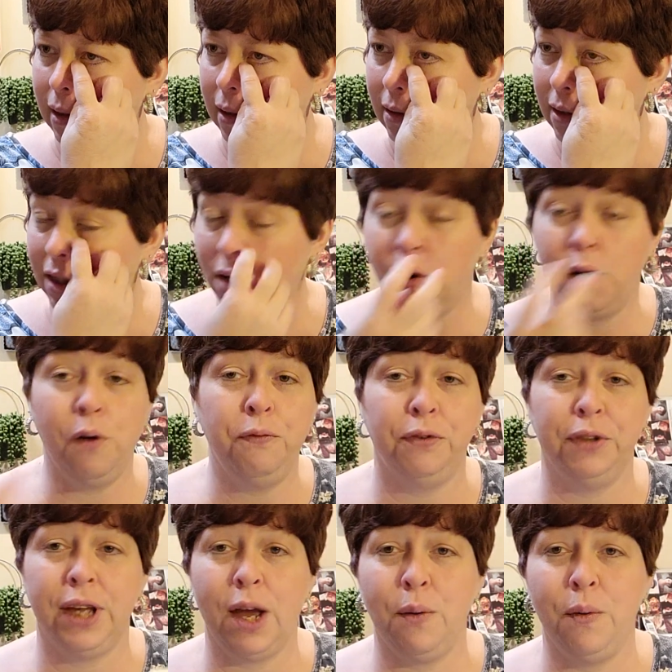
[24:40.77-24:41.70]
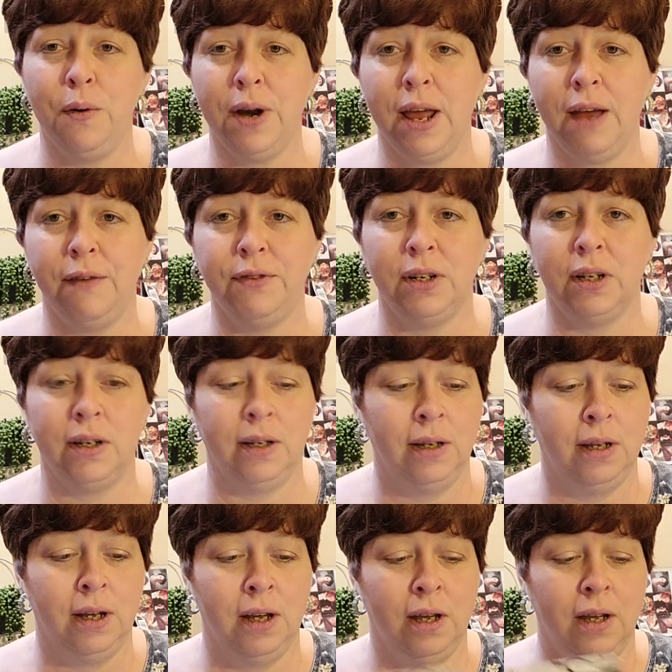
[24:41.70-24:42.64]
So hopefully I won't have to
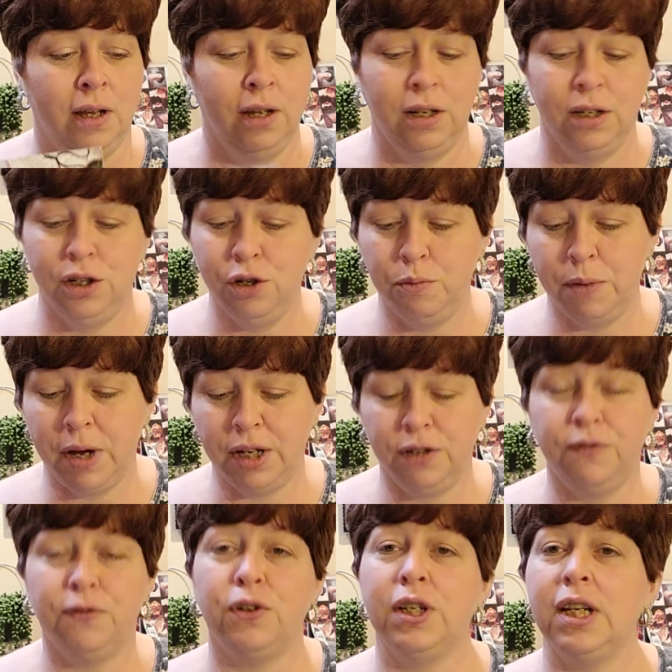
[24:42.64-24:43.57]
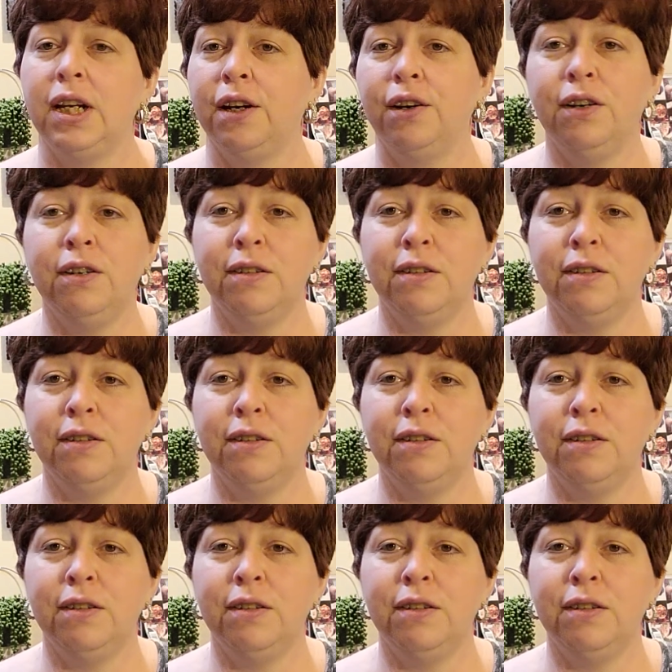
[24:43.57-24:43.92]
do much for dinner.